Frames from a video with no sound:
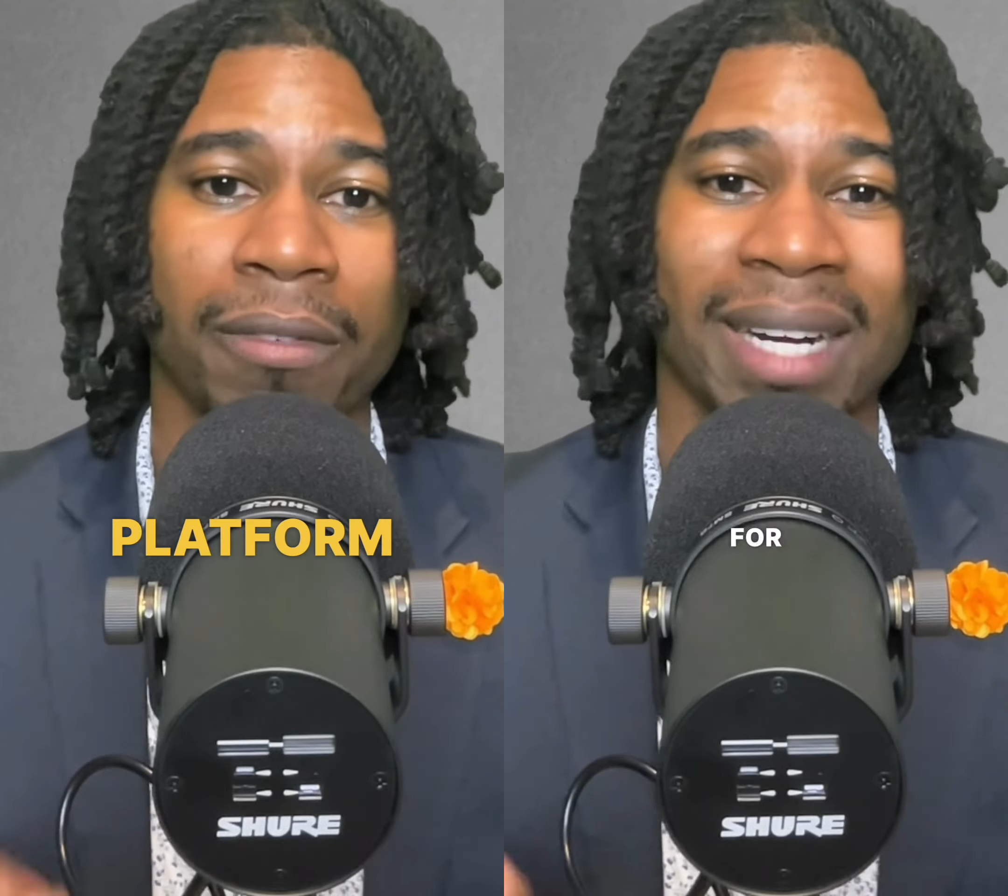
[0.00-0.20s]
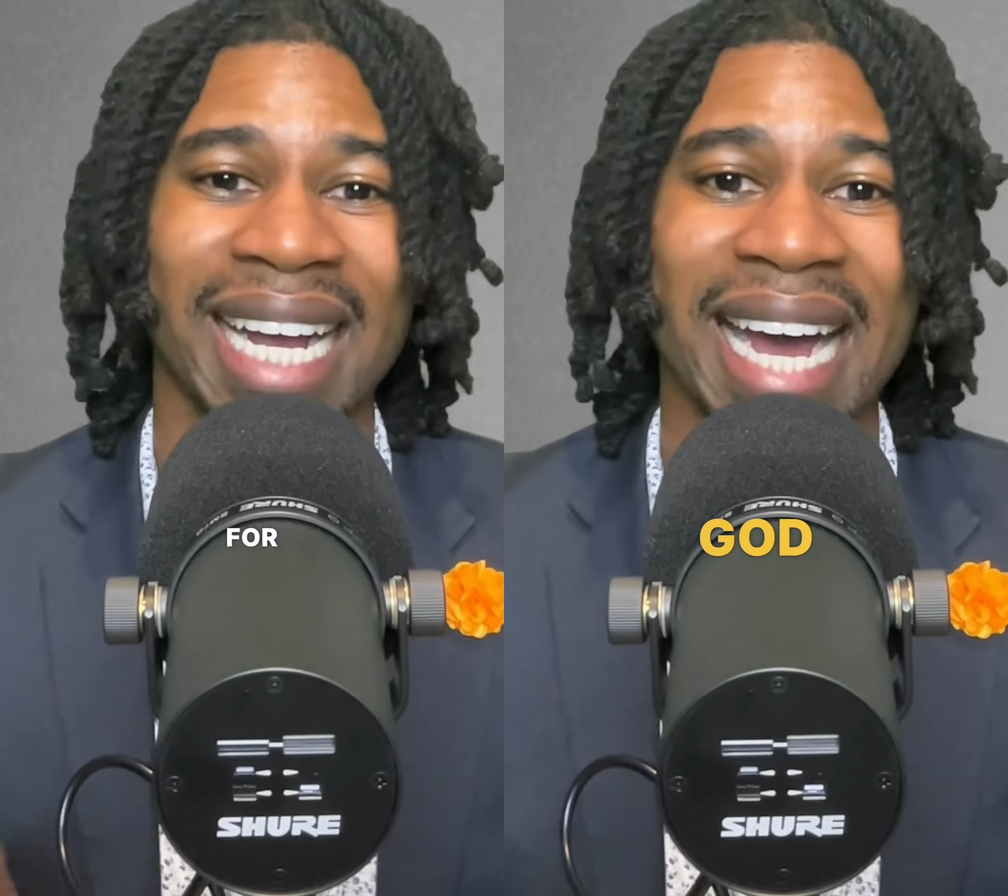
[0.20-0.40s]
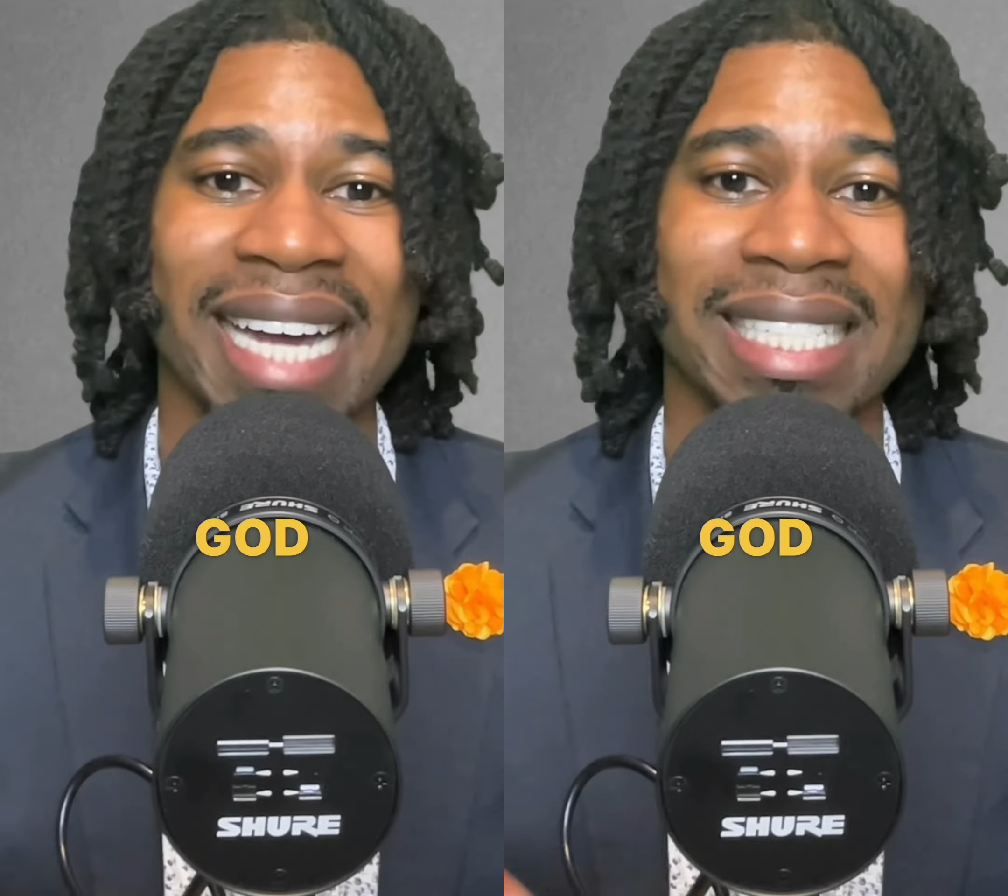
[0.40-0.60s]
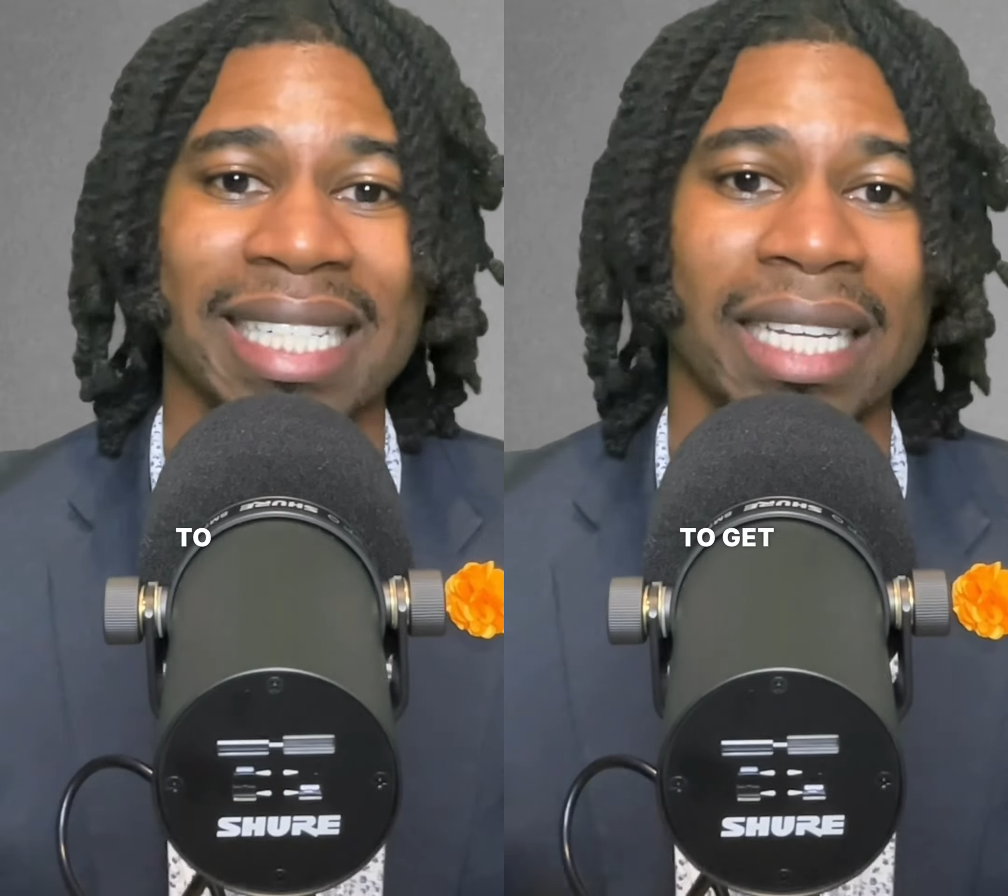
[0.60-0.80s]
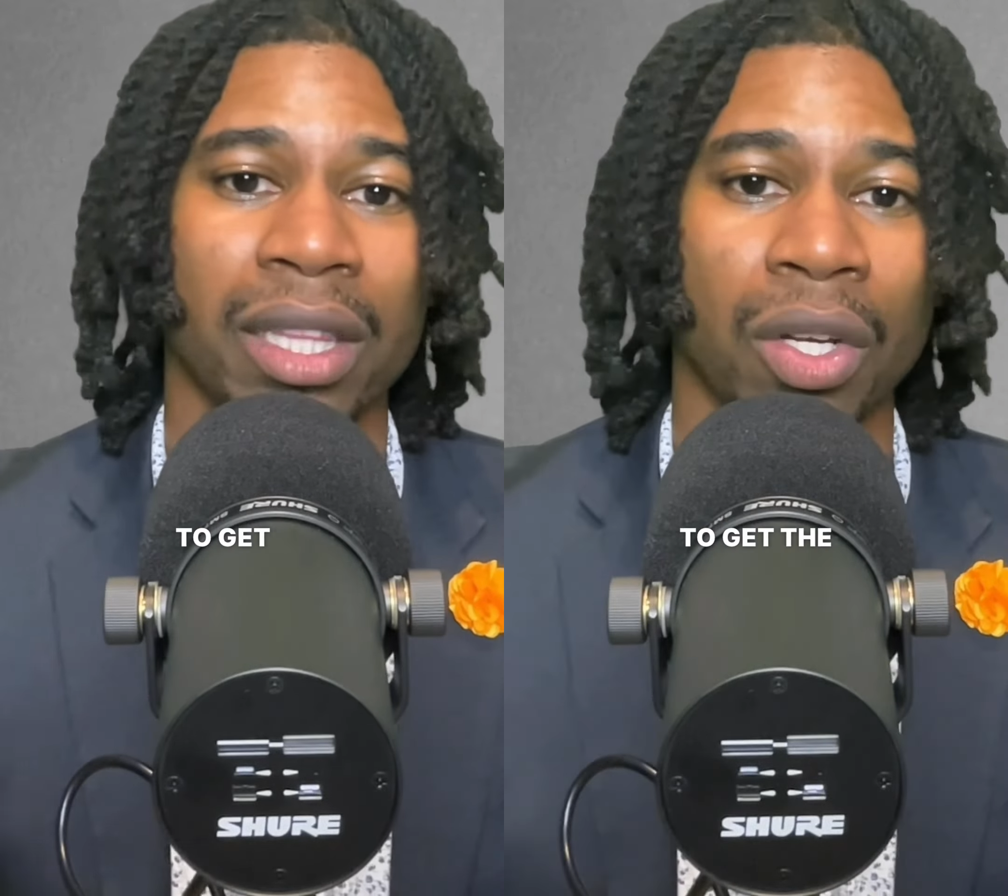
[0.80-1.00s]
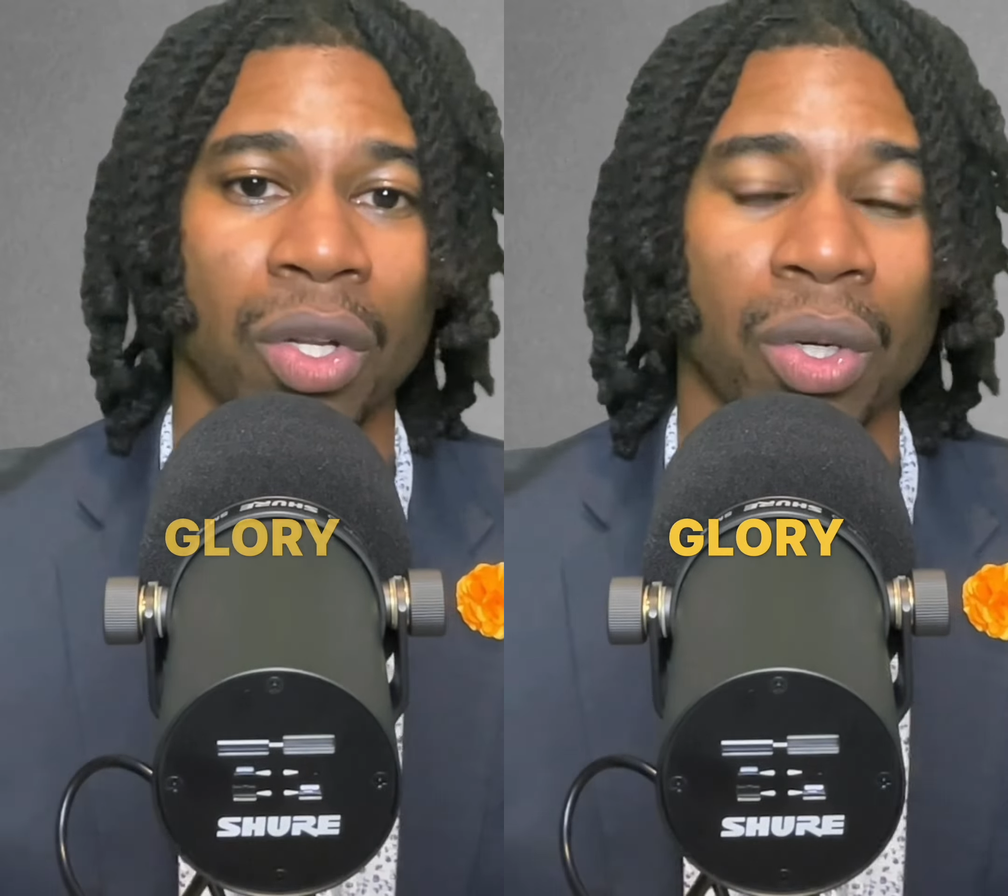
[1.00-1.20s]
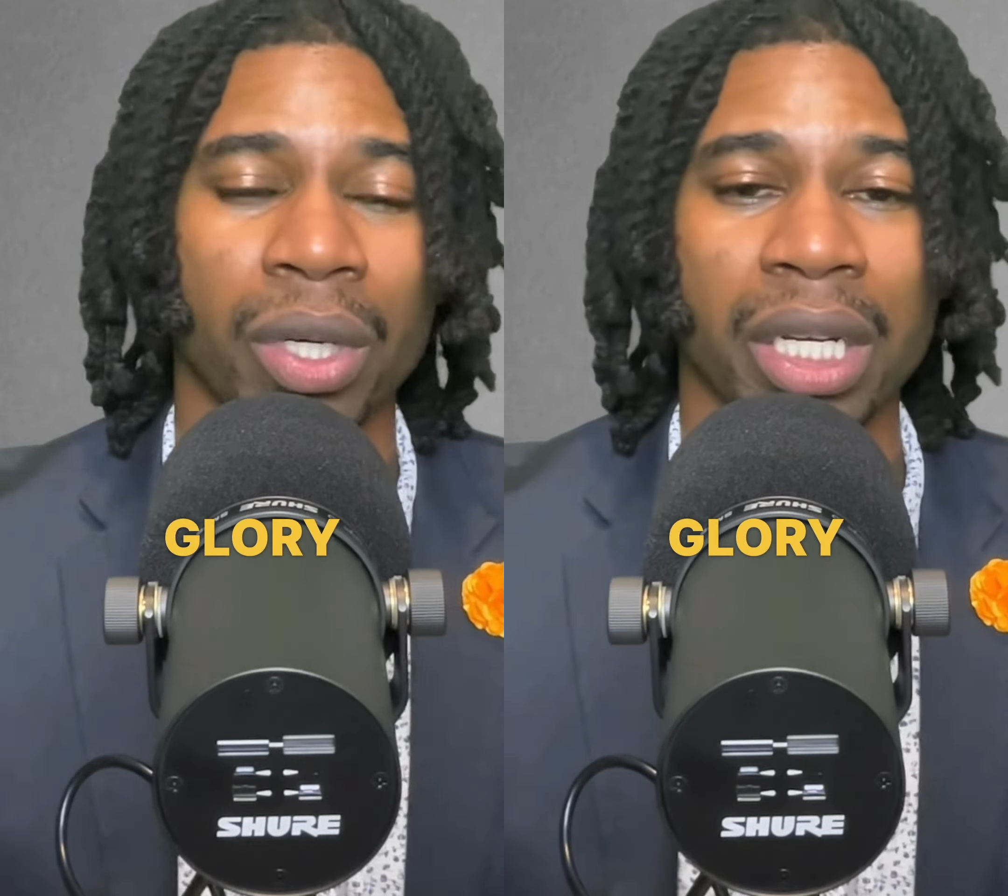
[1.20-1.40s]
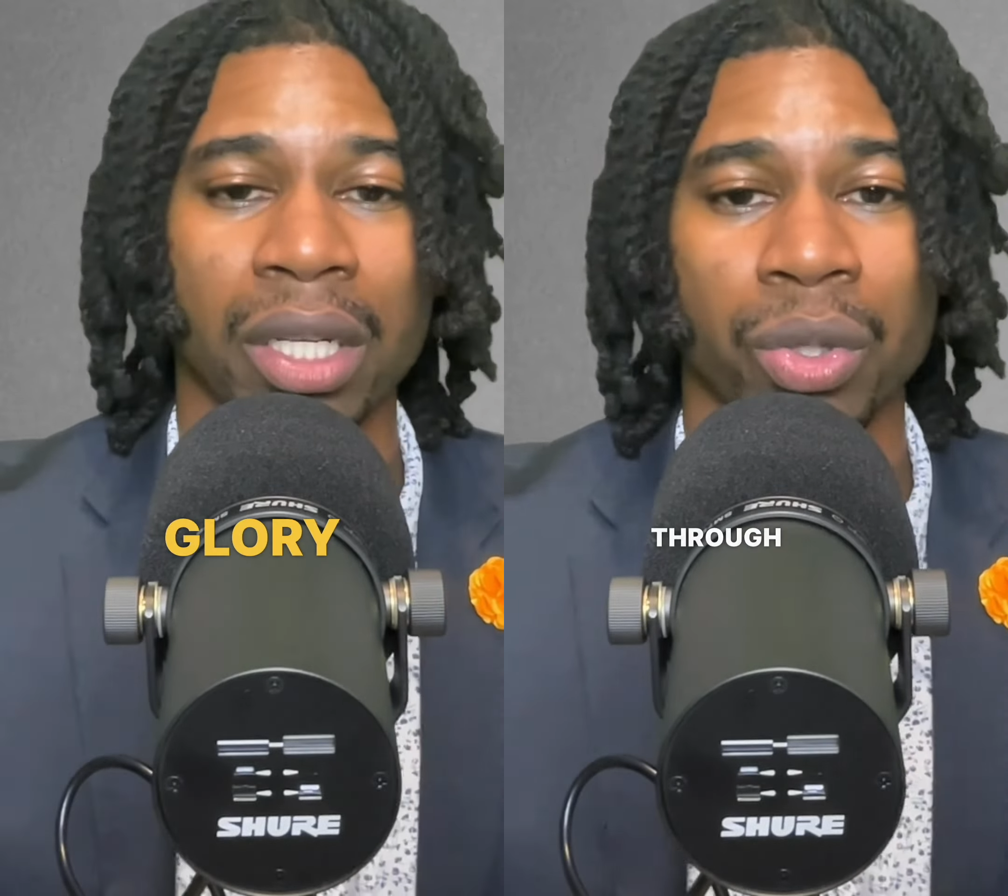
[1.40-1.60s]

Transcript: for God to get the glory